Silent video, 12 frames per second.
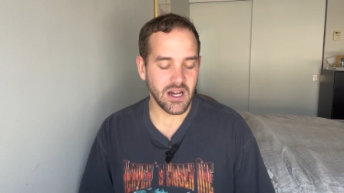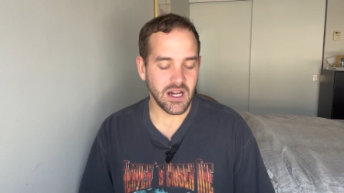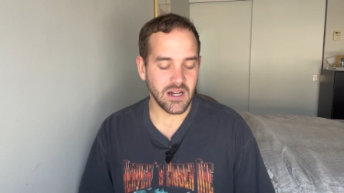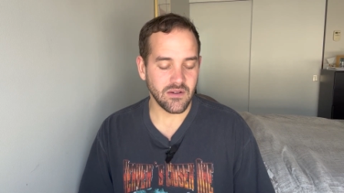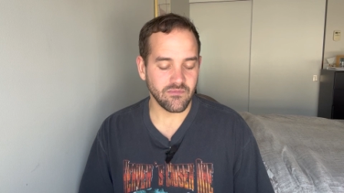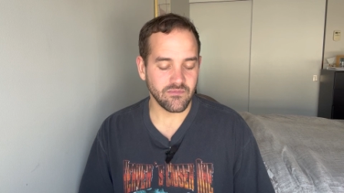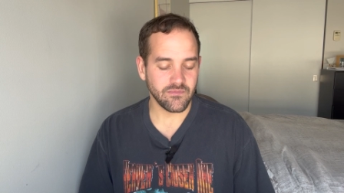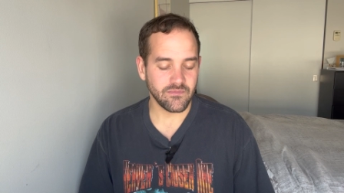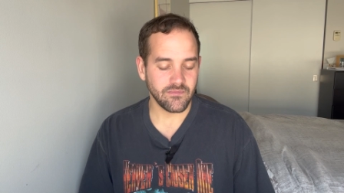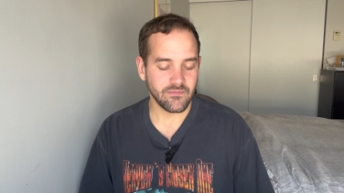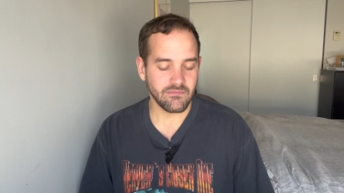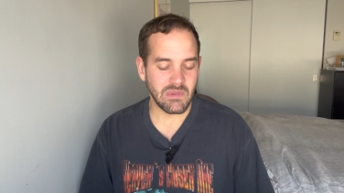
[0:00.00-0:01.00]
Um,
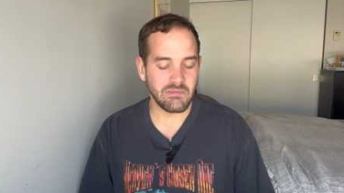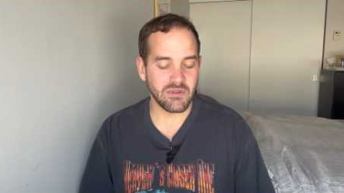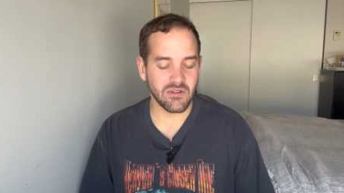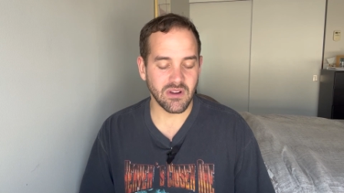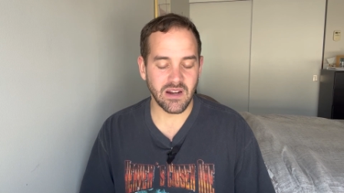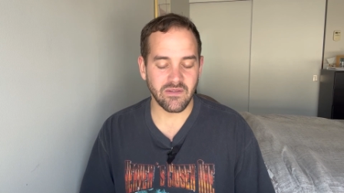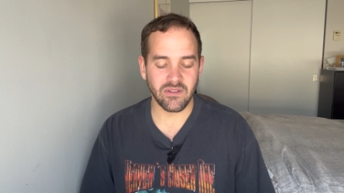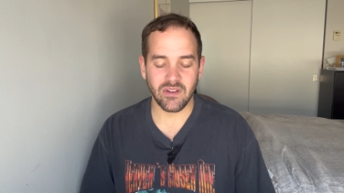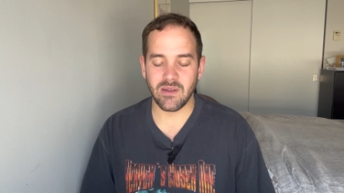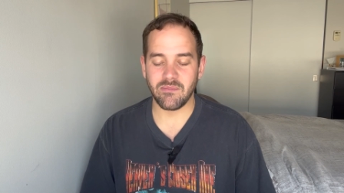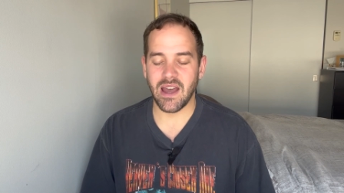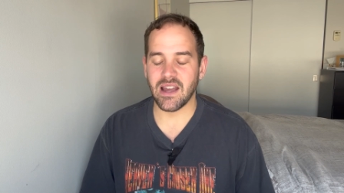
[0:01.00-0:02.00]
maybe you're kind of
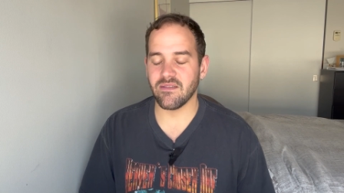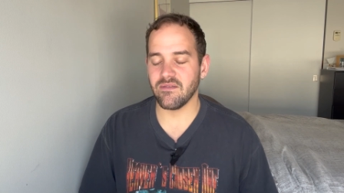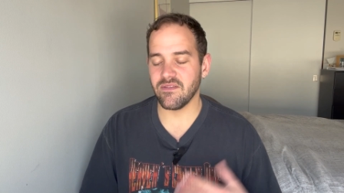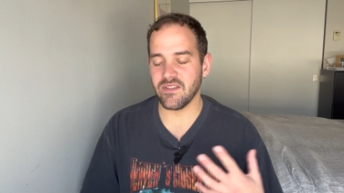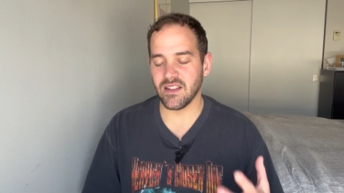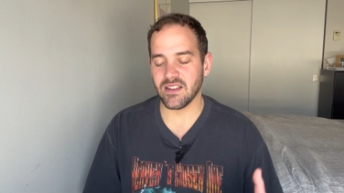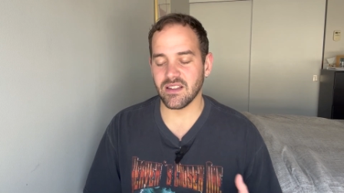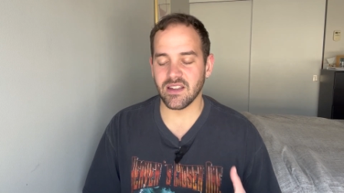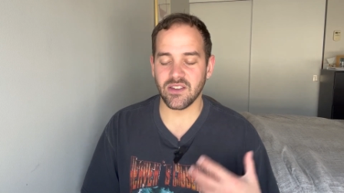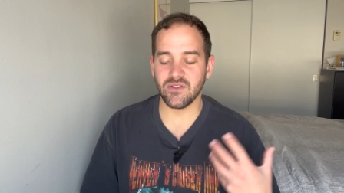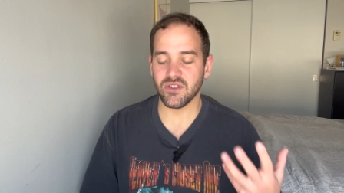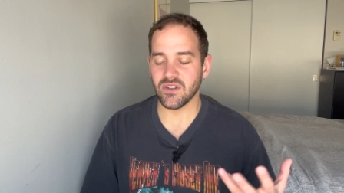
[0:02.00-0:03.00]
looking back and feeling
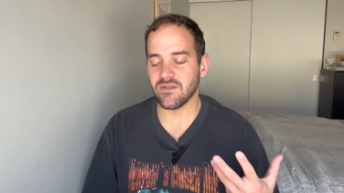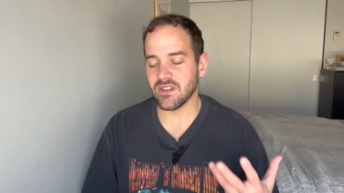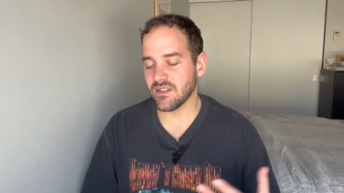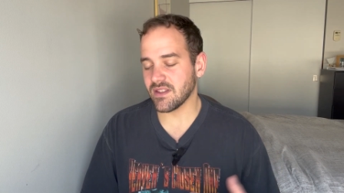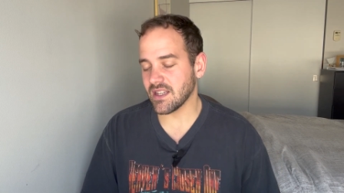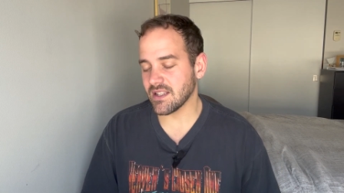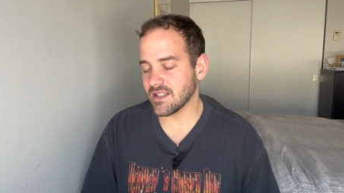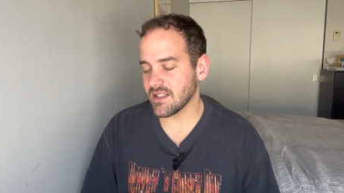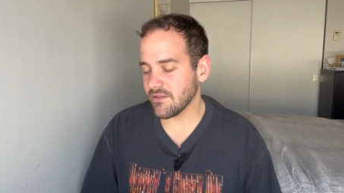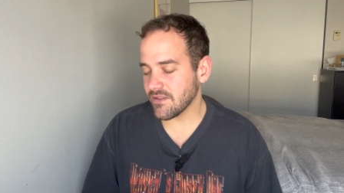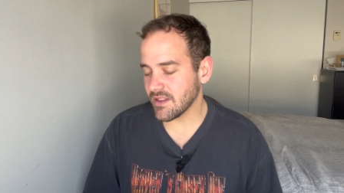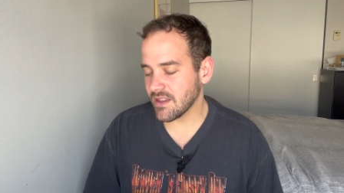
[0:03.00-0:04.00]
like you should have done things
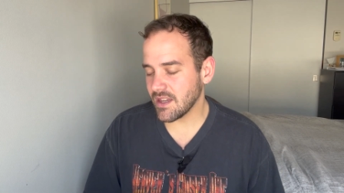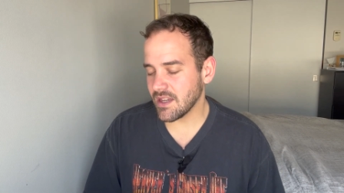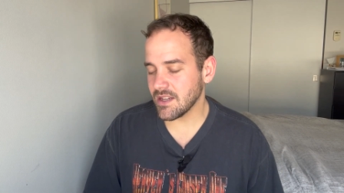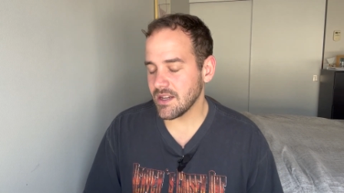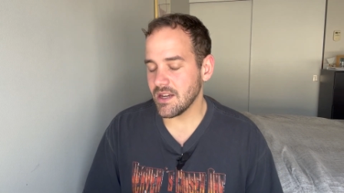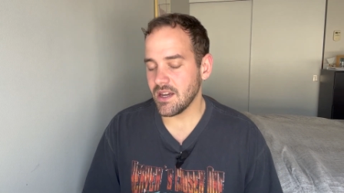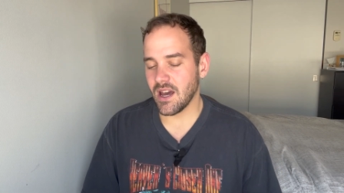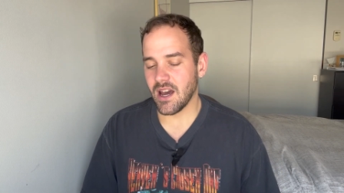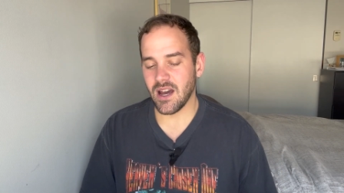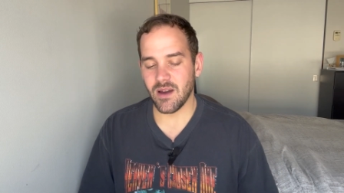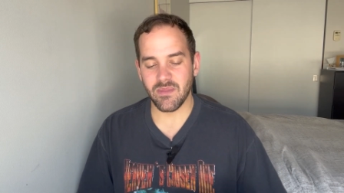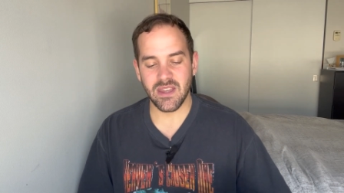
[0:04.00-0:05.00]
differently
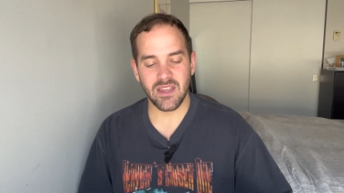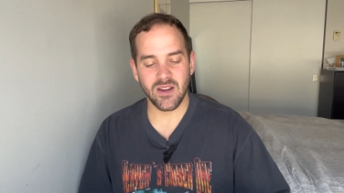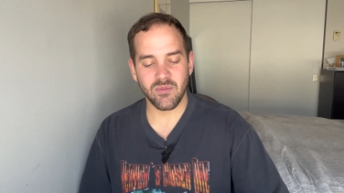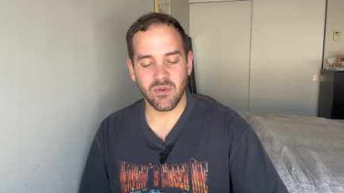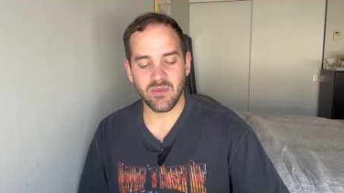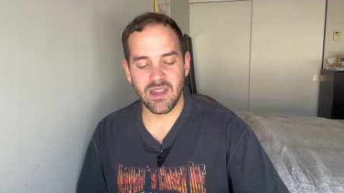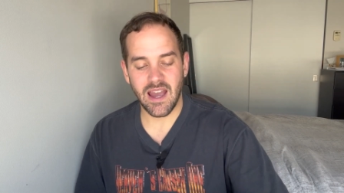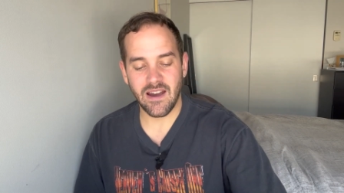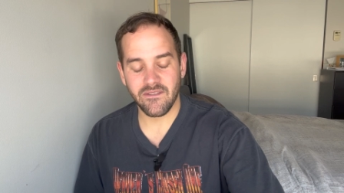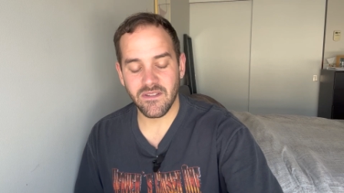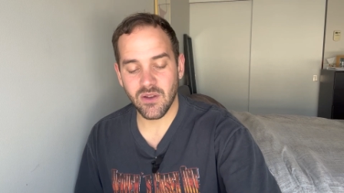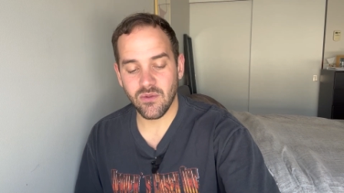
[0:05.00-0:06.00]
um, here. But we
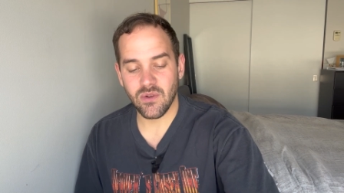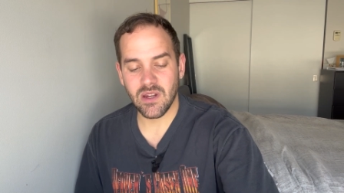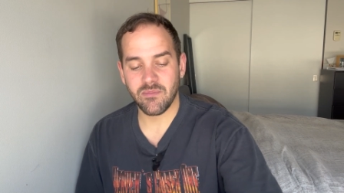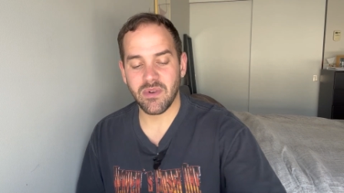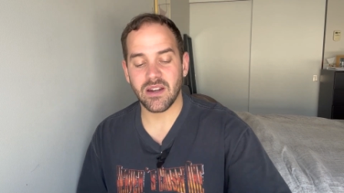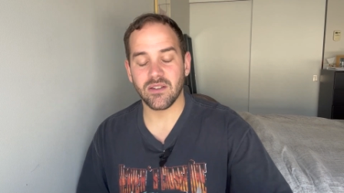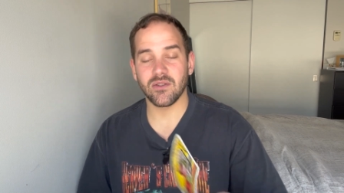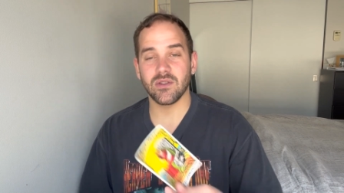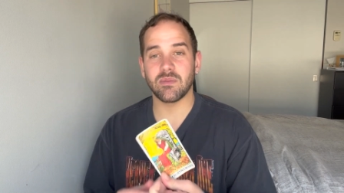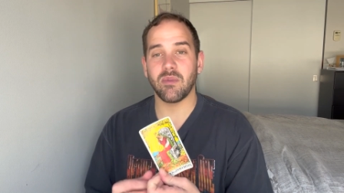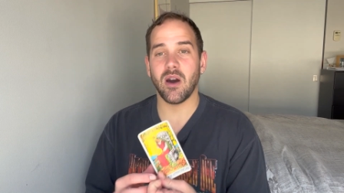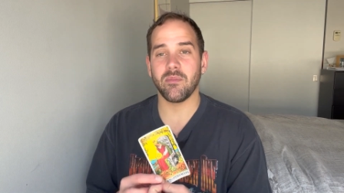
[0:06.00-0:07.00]
have the Queen of
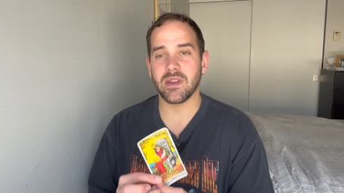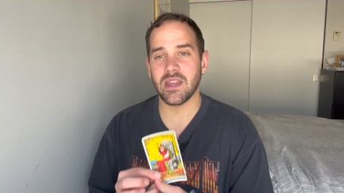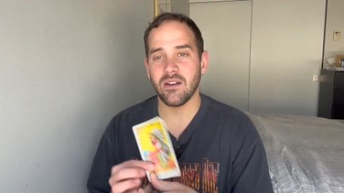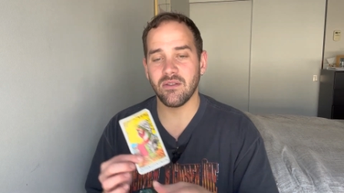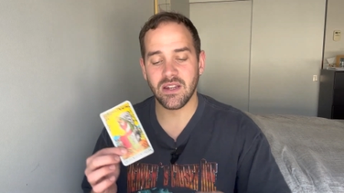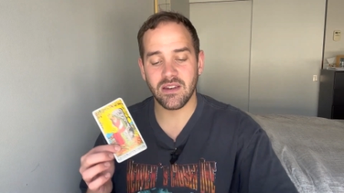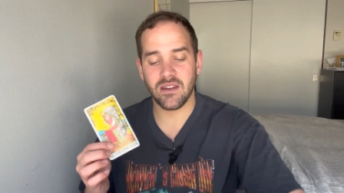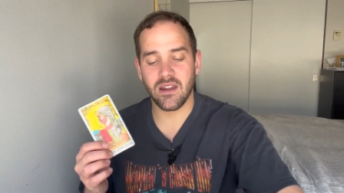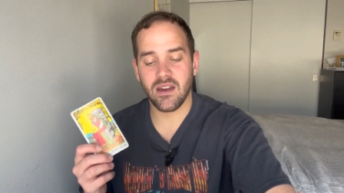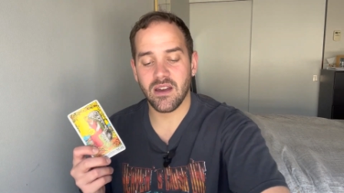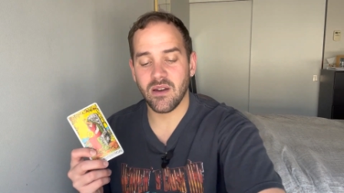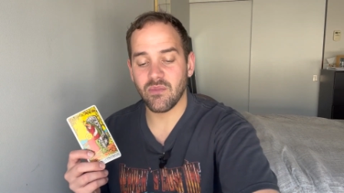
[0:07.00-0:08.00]
Pentacles popping out, and
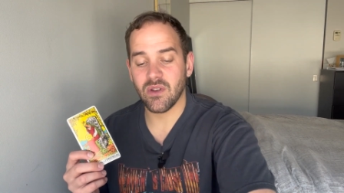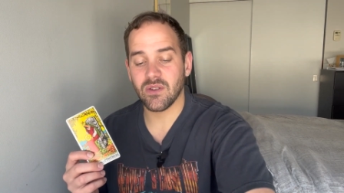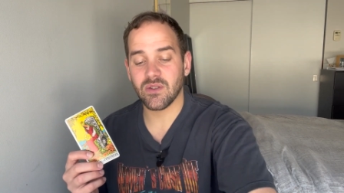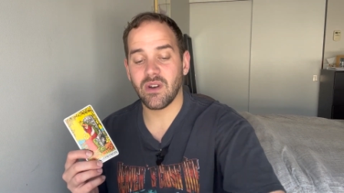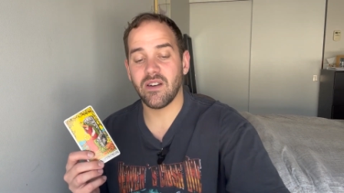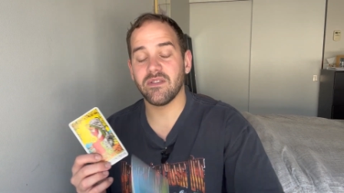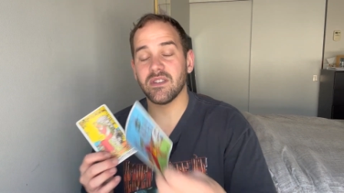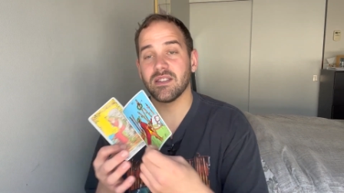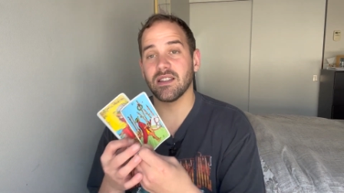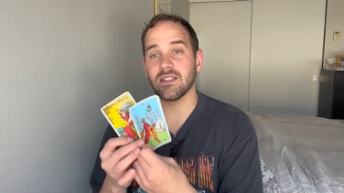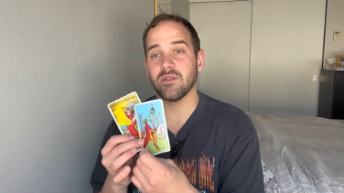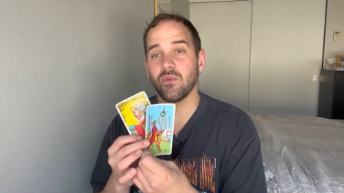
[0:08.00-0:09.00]
uh, we also have the
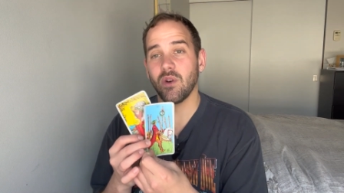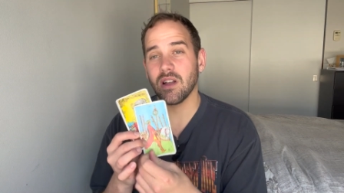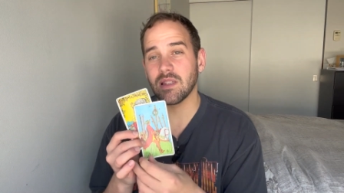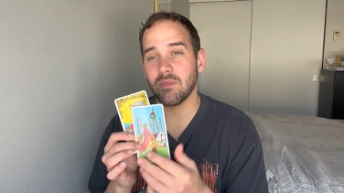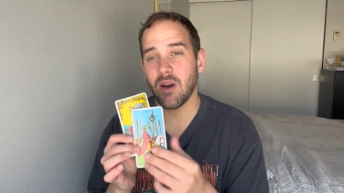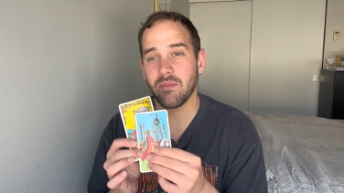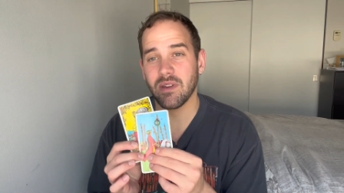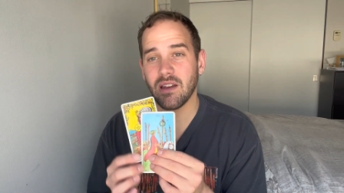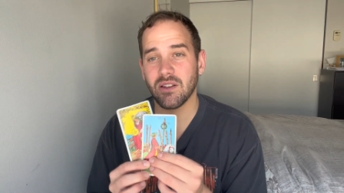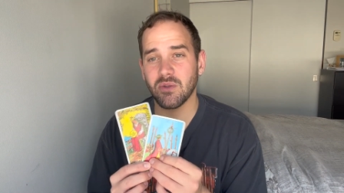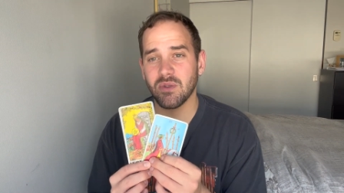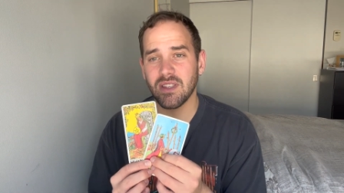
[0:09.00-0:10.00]
Six of Wands popping out.